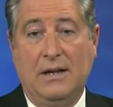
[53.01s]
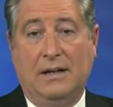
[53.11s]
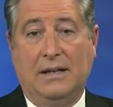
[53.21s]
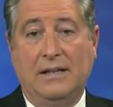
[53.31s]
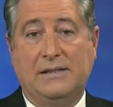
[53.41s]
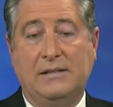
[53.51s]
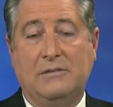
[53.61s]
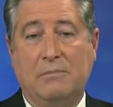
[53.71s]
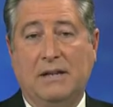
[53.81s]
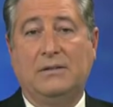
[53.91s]
A
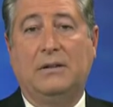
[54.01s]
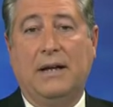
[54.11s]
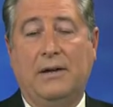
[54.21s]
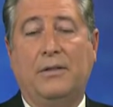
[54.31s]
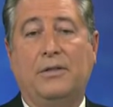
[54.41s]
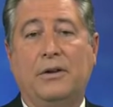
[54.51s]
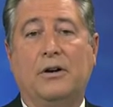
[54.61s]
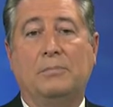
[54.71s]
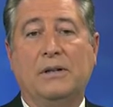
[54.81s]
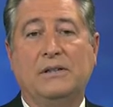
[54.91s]
licensed mental health
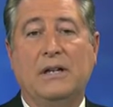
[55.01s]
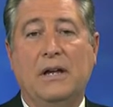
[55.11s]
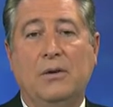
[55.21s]
therapist